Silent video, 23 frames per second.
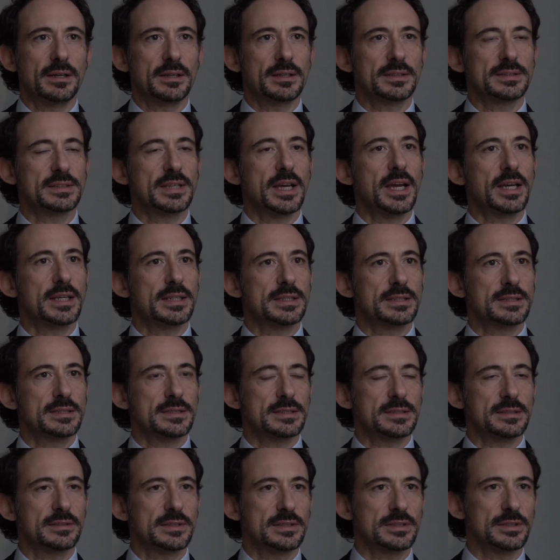
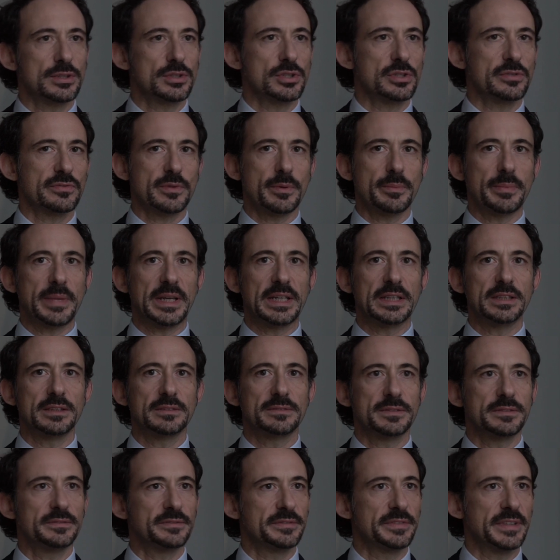scientists and researchers from many
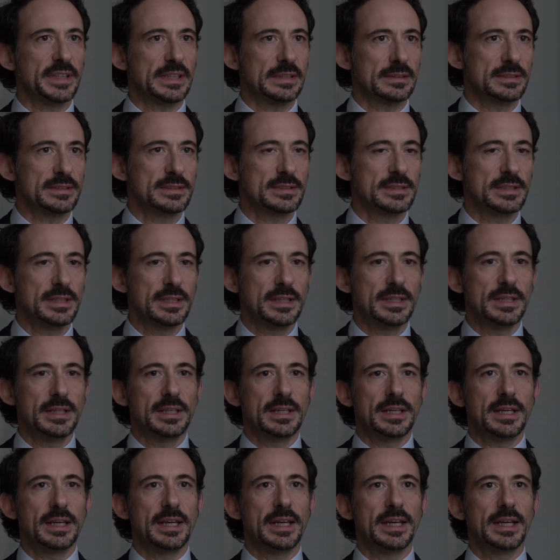different fields,
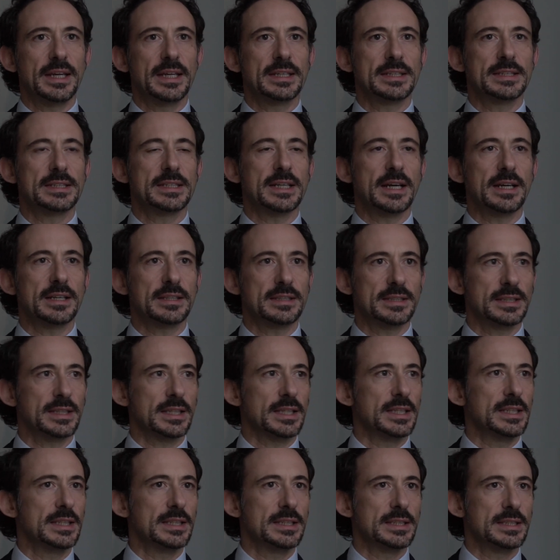and I
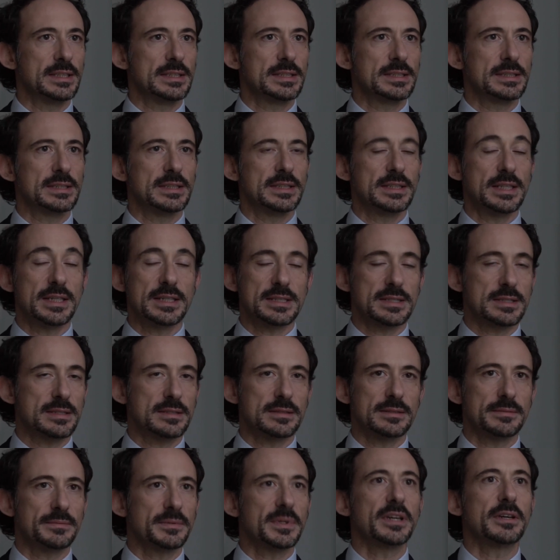think it has
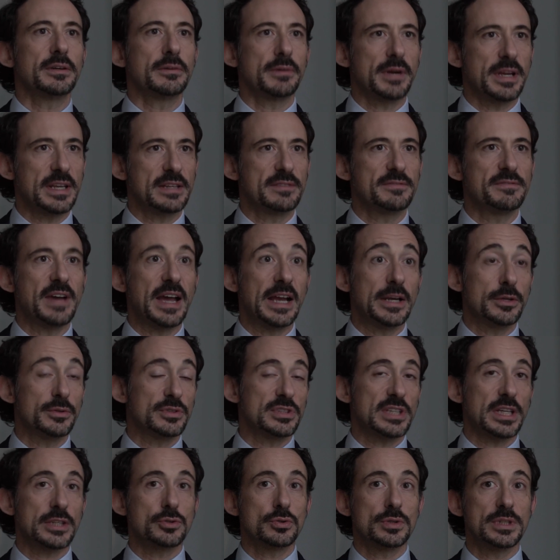a great value.
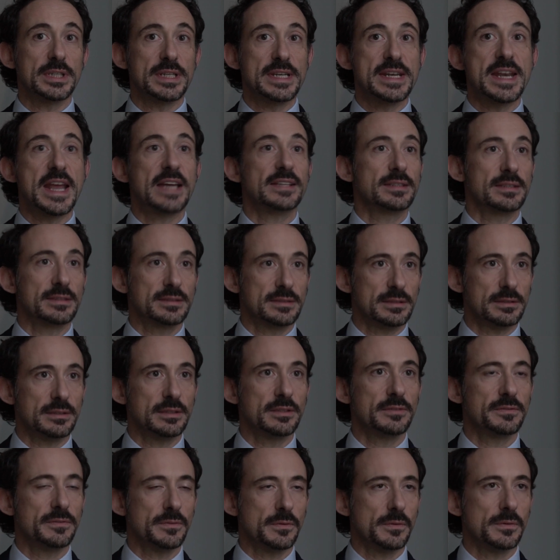It's actually
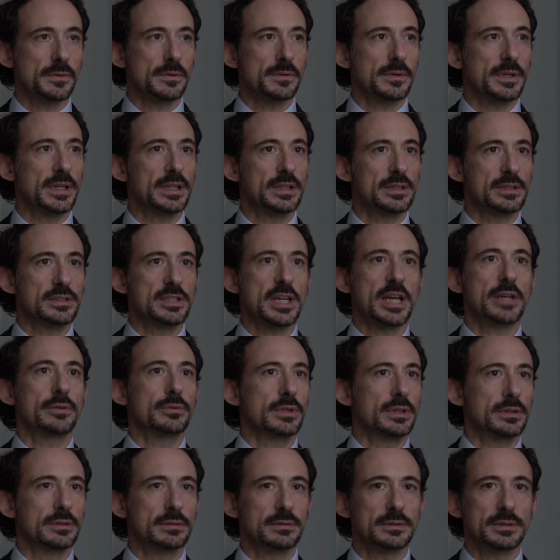necessary for a
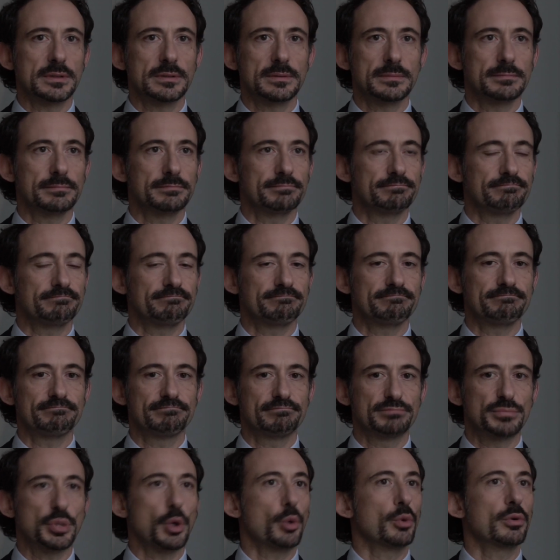genuine
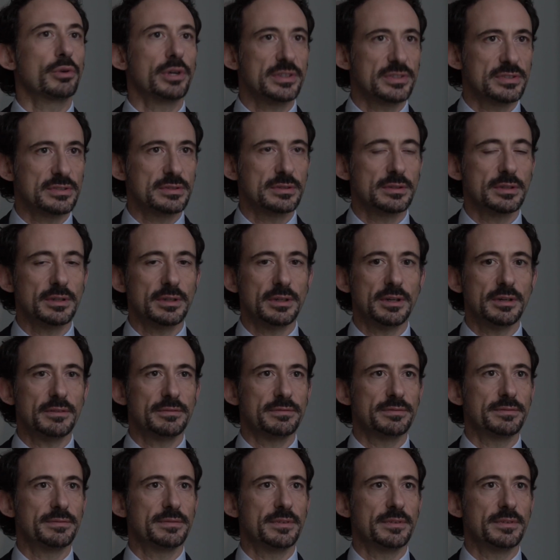progress of